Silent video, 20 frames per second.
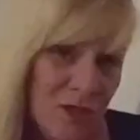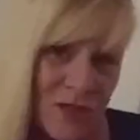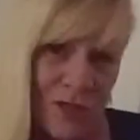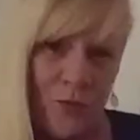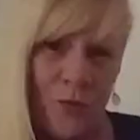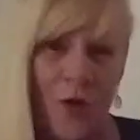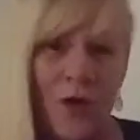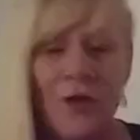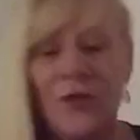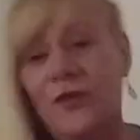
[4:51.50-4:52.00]

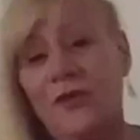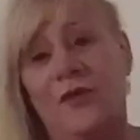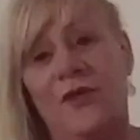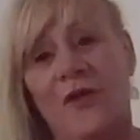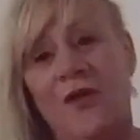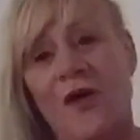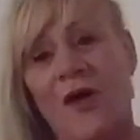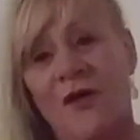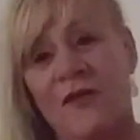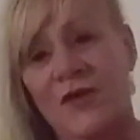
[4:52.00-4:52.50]
one
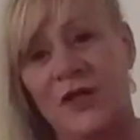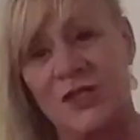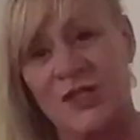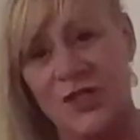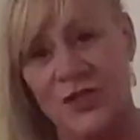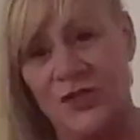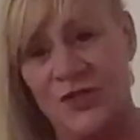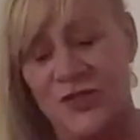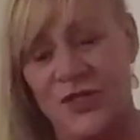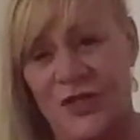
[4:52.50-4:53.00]
of her
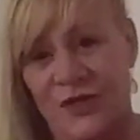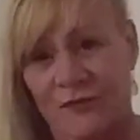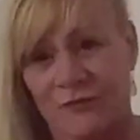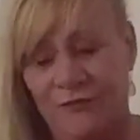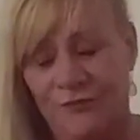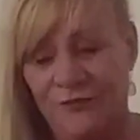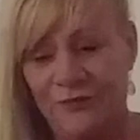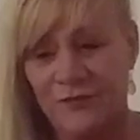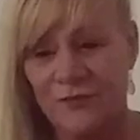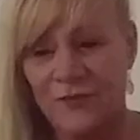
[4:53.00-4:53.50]
children
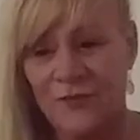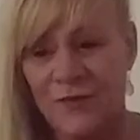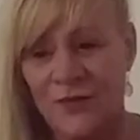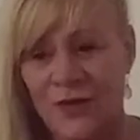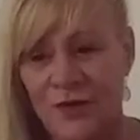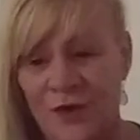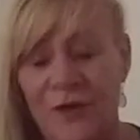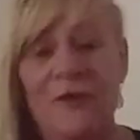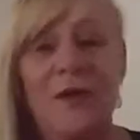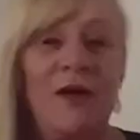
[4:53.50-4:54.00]

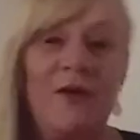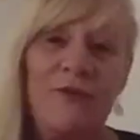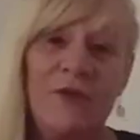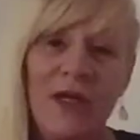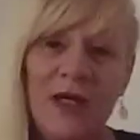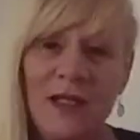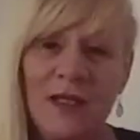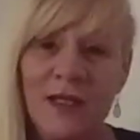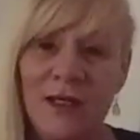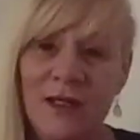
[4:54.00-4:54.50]
who I
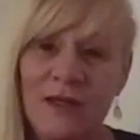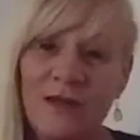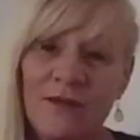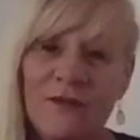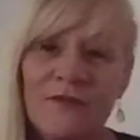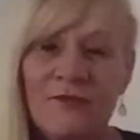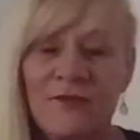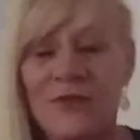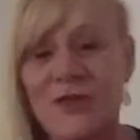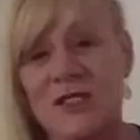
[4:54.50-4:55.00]
really
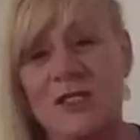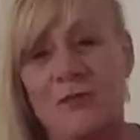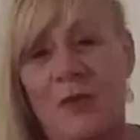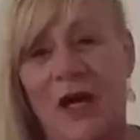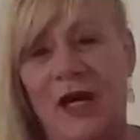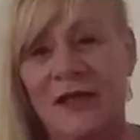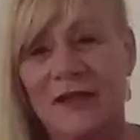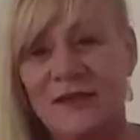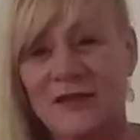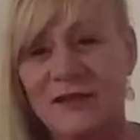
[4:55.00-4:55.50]

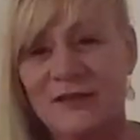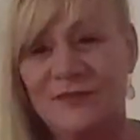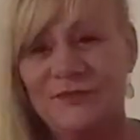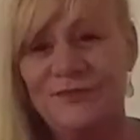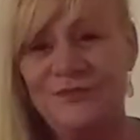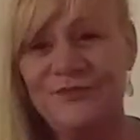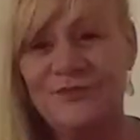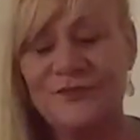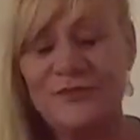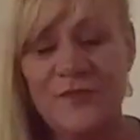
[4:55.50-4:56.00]
respect,
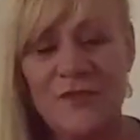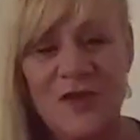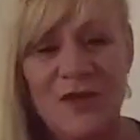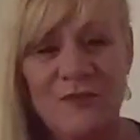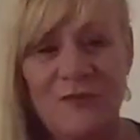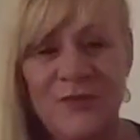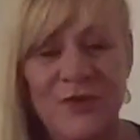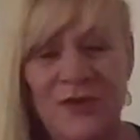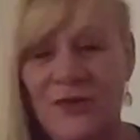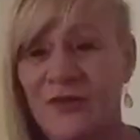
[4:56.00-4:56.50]

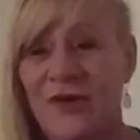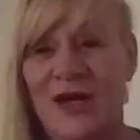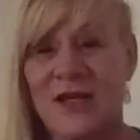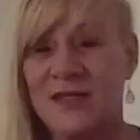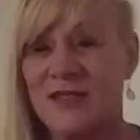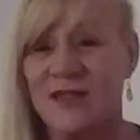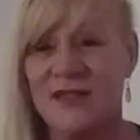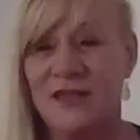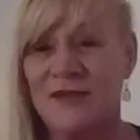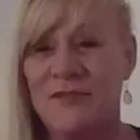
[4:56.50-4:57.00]
but the
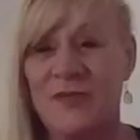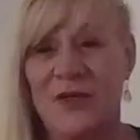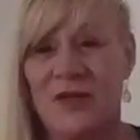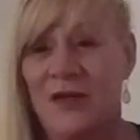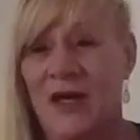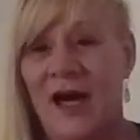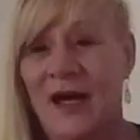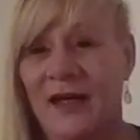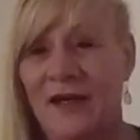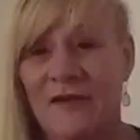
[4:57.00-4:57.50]
rest of them are a
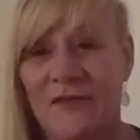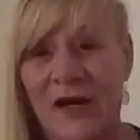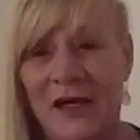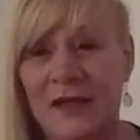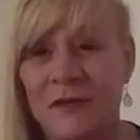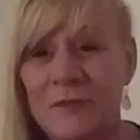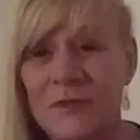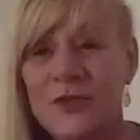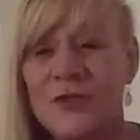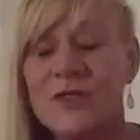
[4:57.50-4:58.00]
gang of
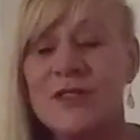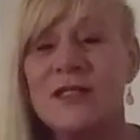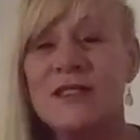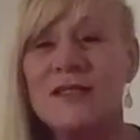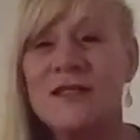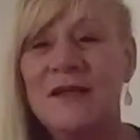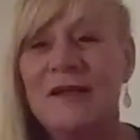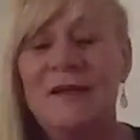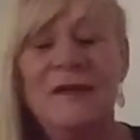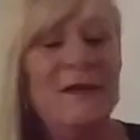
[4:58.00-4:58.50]

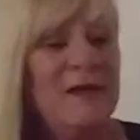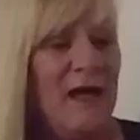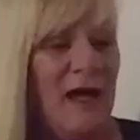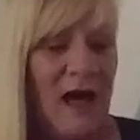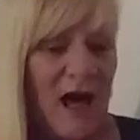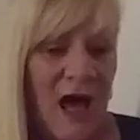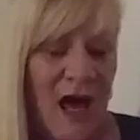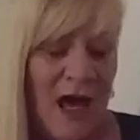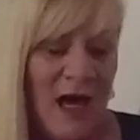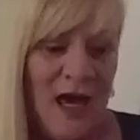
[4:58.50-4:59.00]
animals.
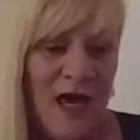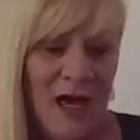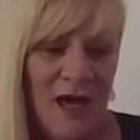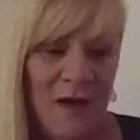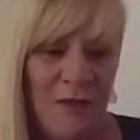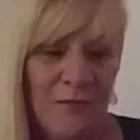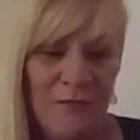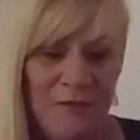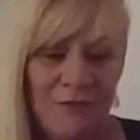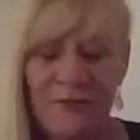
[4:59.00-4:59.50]

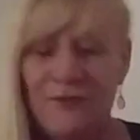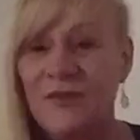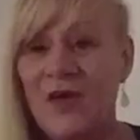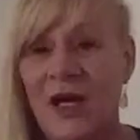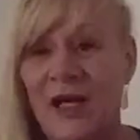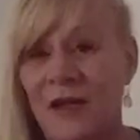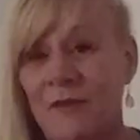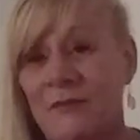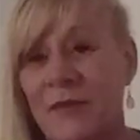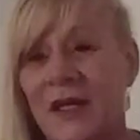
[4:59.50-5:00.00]
And
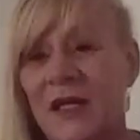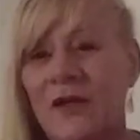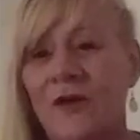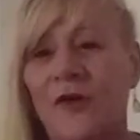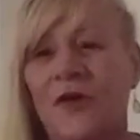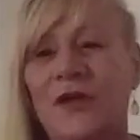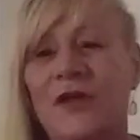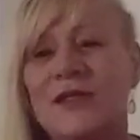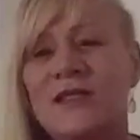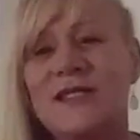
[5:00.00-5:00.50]
I'm being
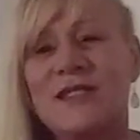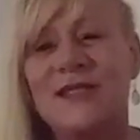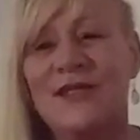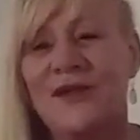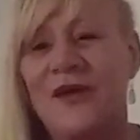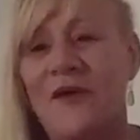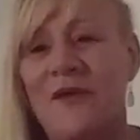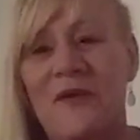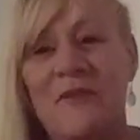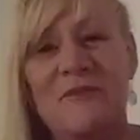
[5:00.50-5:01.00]
honest, you
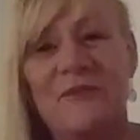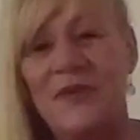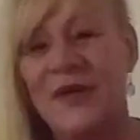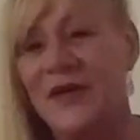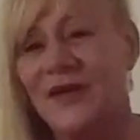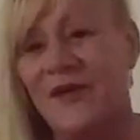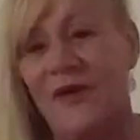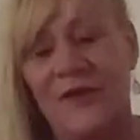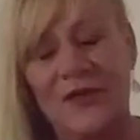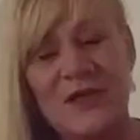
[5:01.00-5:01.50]
know, I'm
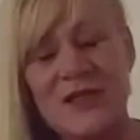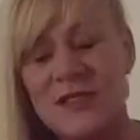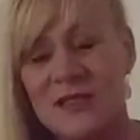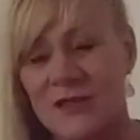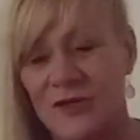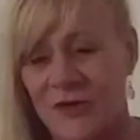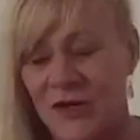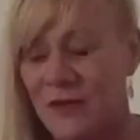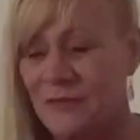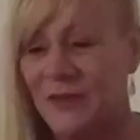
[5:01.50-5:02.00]
being honest,
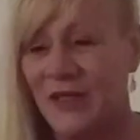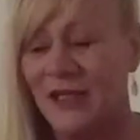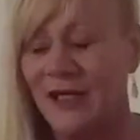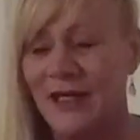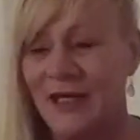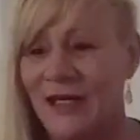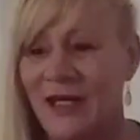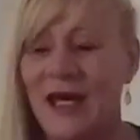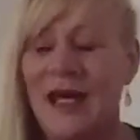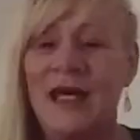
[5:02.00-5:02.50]

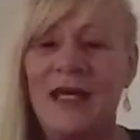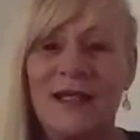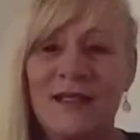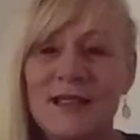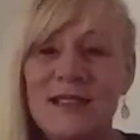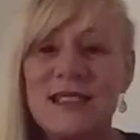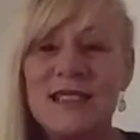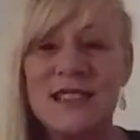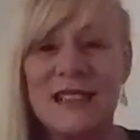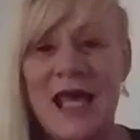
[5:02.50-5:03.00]
criminally
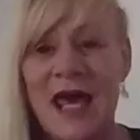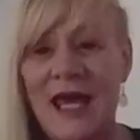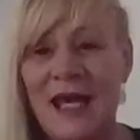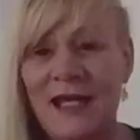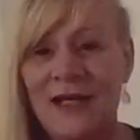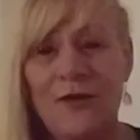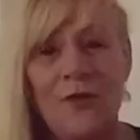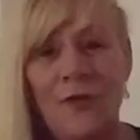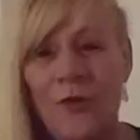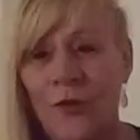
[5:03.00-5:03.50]

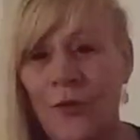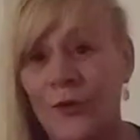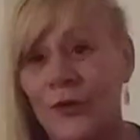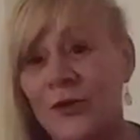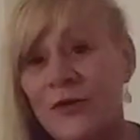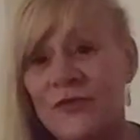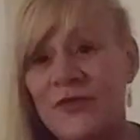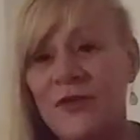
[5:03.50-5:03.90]
insane, all of